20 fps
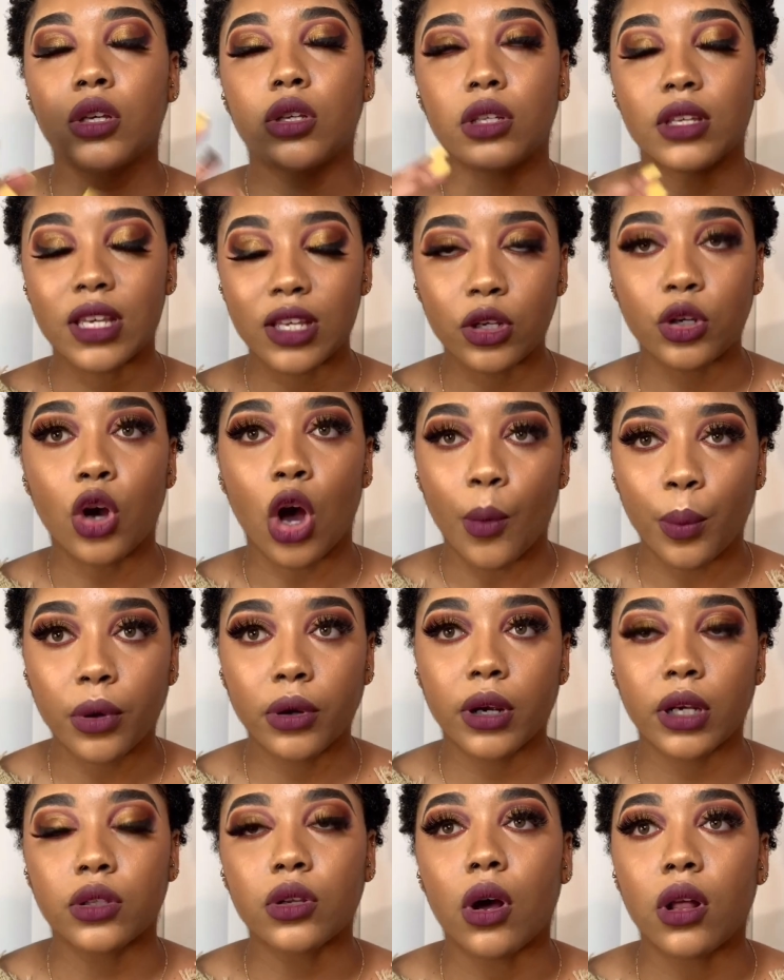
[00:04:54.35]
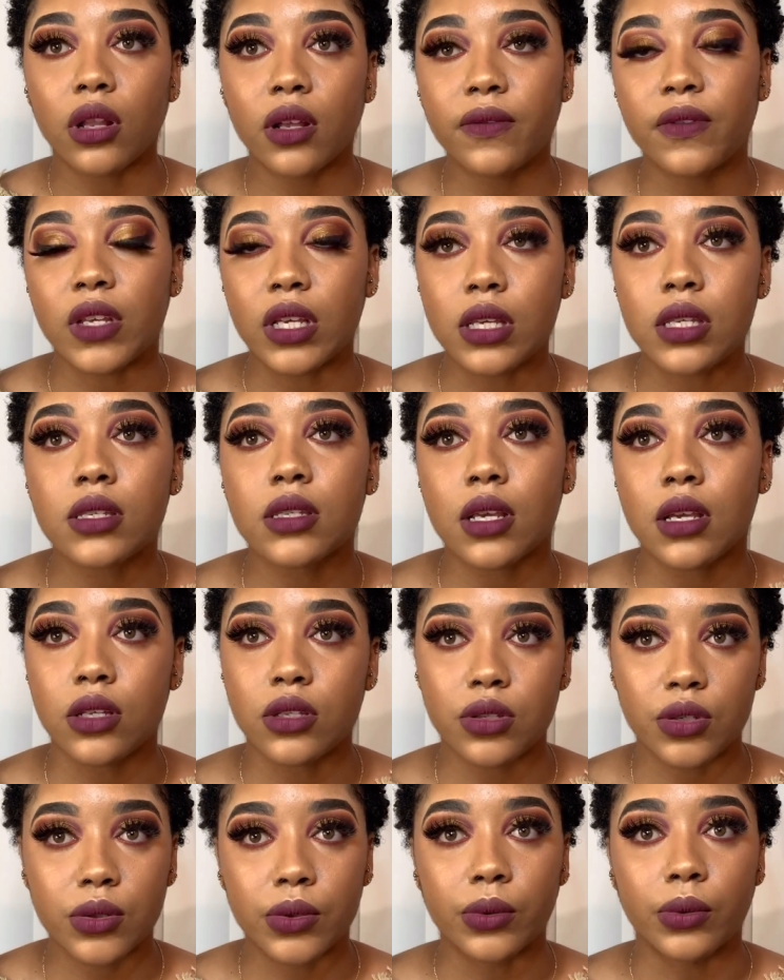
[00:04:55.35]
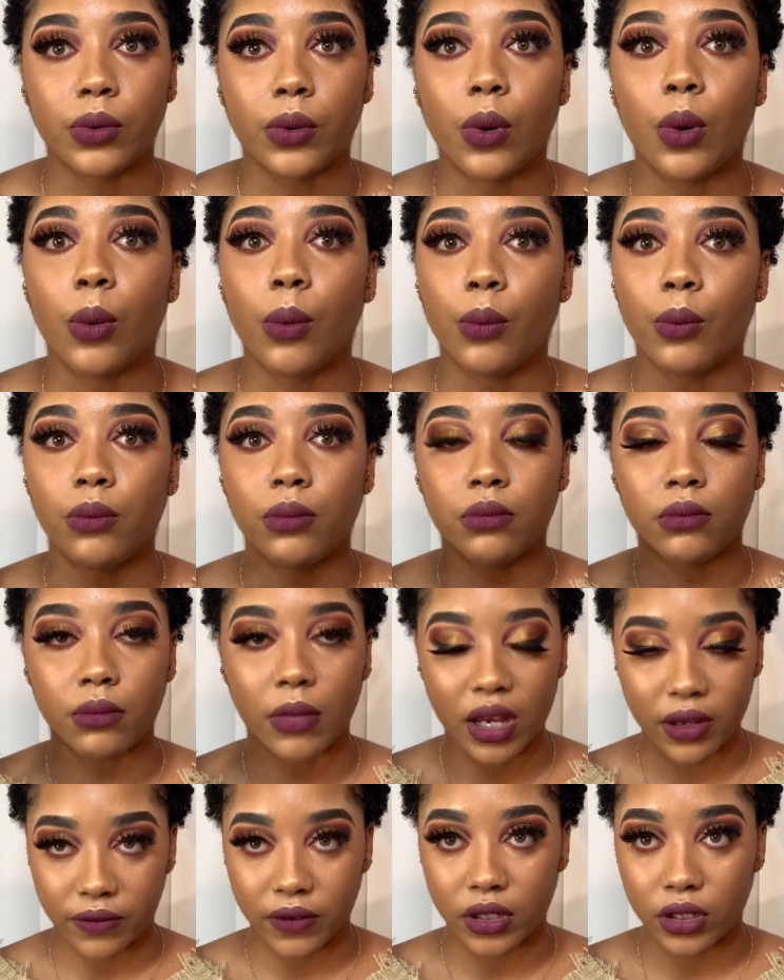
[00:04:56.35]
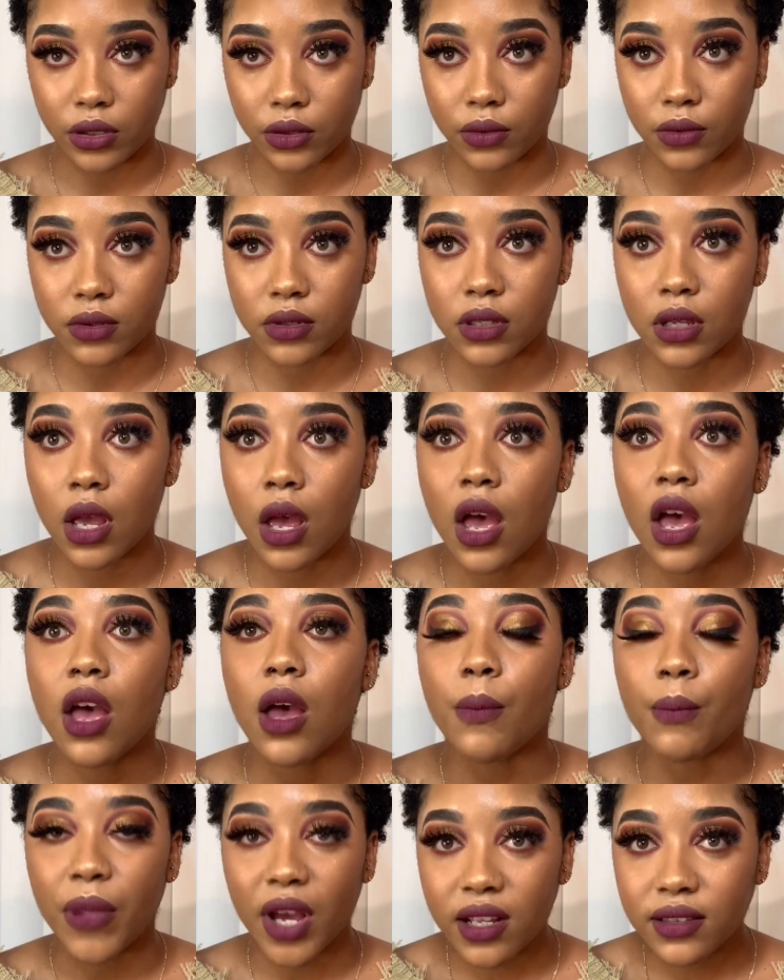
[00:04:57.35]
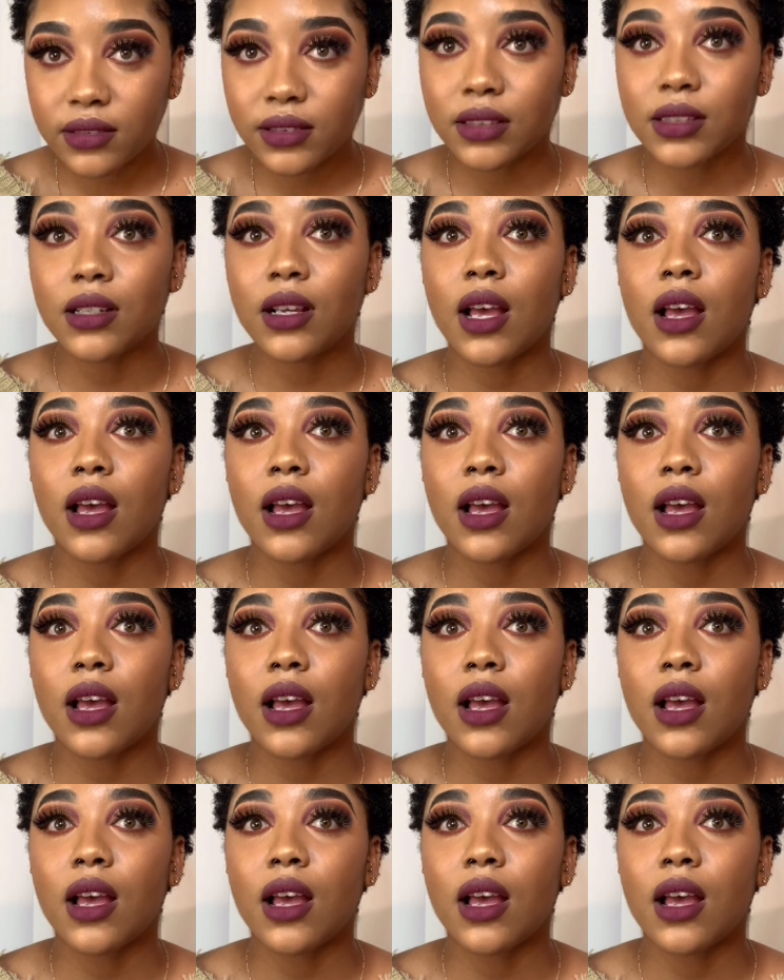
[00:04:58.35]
incorporate all of this into my videos. But